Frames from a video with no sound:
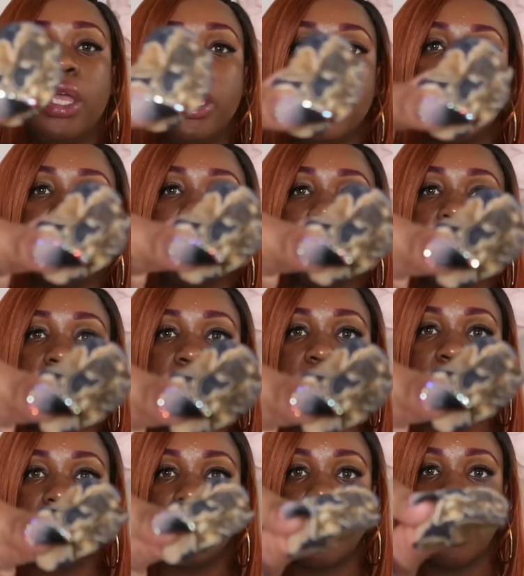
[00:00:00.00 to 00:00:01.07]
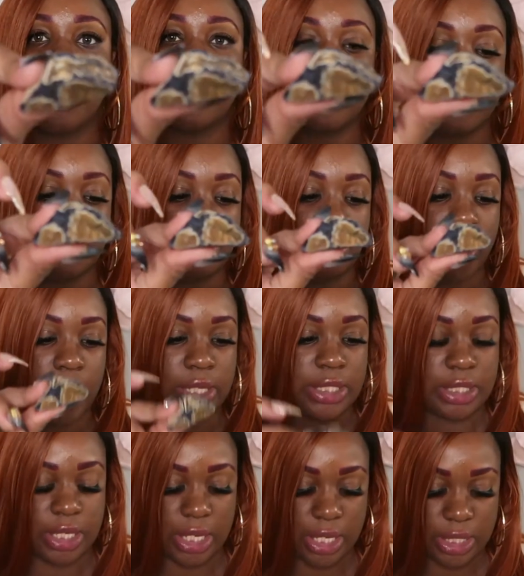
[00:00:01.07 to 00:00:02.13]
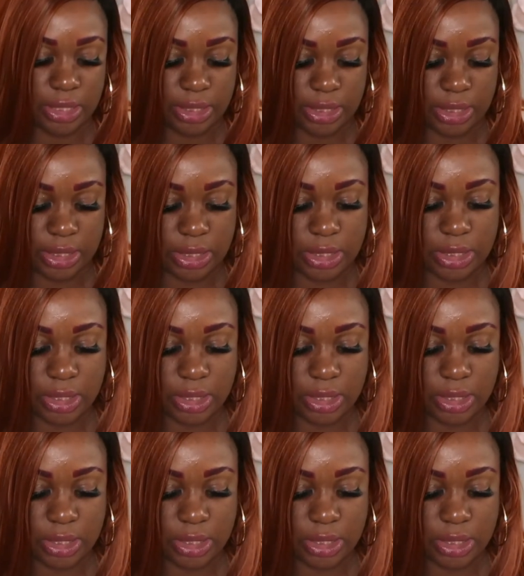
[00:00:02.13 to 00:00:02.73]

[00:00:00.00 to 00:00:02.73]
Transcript: and started the charging process.